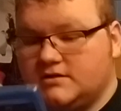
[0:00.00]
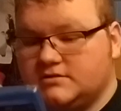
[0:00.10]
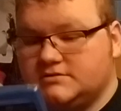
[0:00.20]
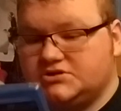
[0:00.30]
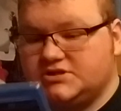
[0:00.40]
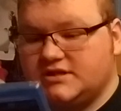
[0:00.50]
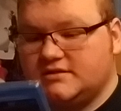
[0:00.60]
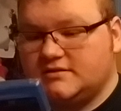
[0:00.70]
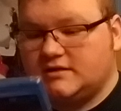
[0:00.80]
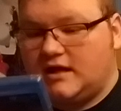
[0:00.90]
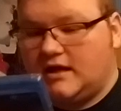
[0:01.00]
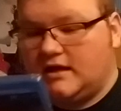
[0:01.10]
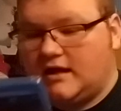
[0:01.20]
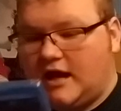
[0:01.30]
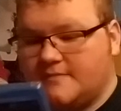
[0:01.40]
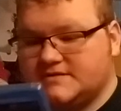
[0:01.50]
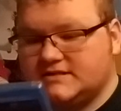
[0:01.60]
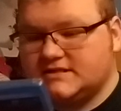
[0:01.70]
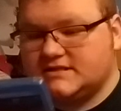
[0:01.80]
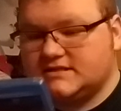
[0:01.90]
she opts
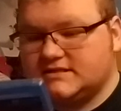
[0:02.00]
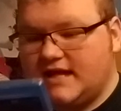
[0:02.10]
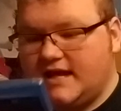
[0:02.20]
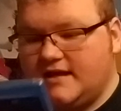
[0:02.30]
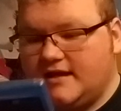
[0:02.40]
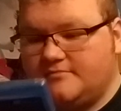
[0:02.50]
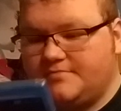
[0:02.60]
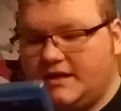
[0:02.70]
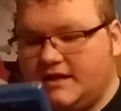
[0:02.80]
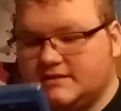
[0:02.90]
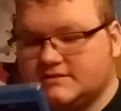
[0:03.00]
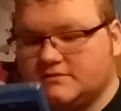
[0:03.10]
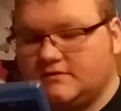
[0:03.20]
to stay and paint.